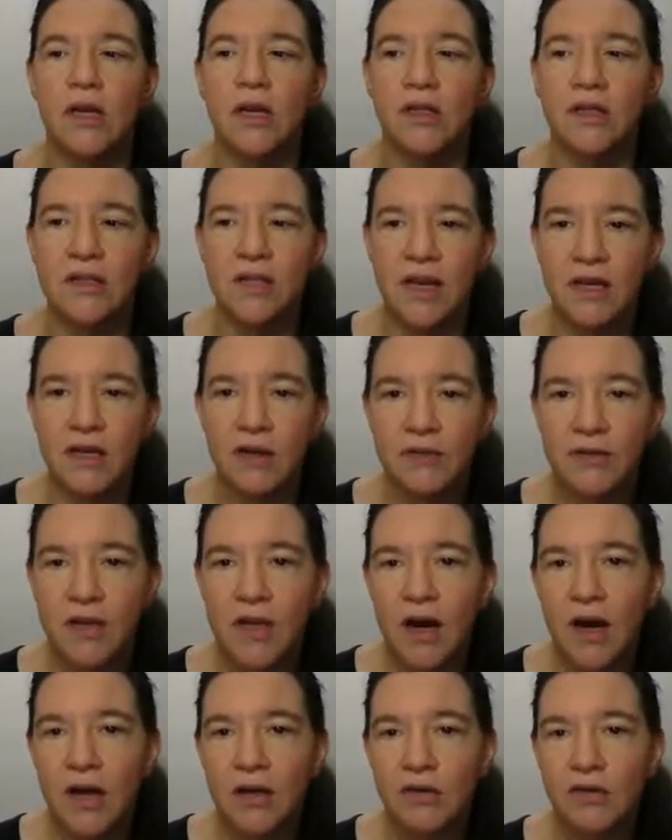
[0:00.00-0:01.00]
state of the
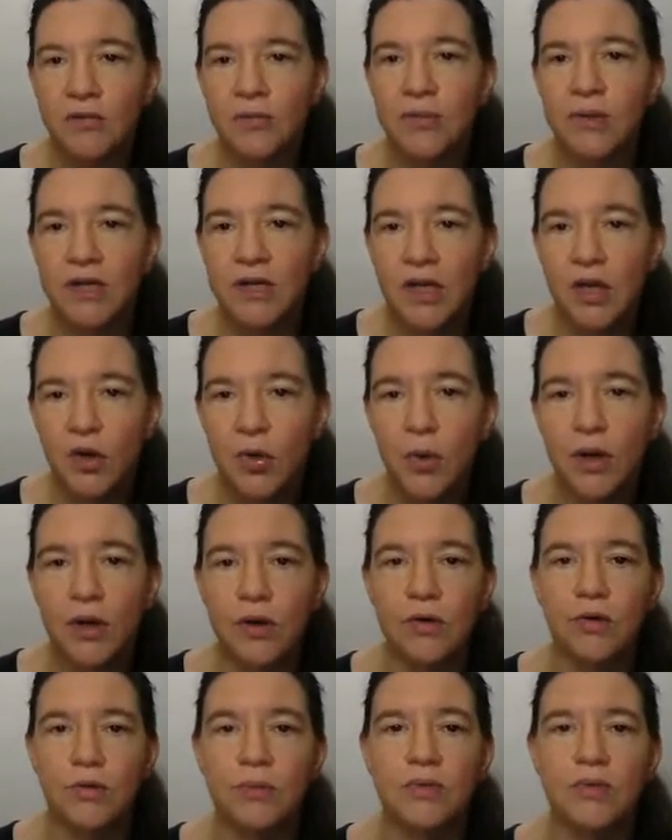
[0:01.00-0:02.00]
art of building
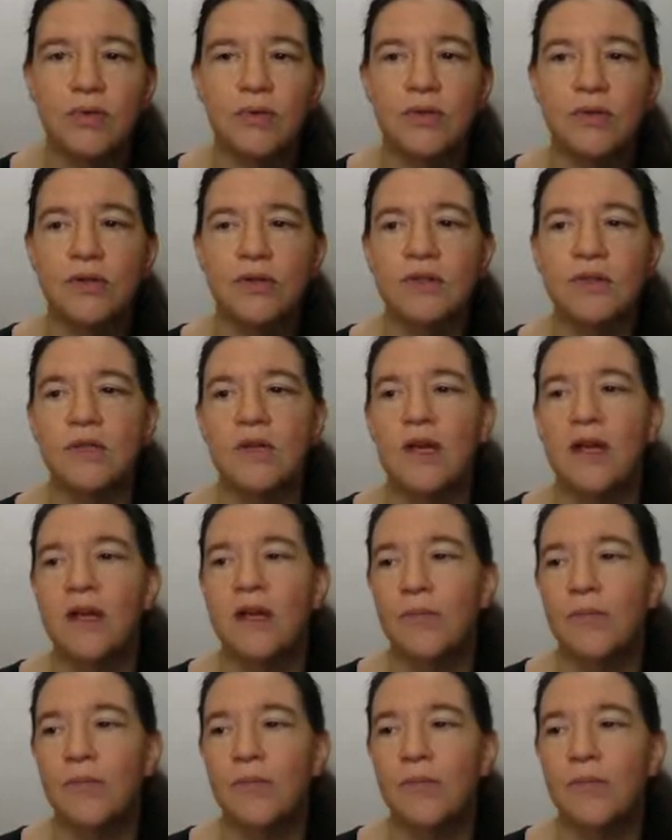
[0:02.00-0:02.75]
quantum computers,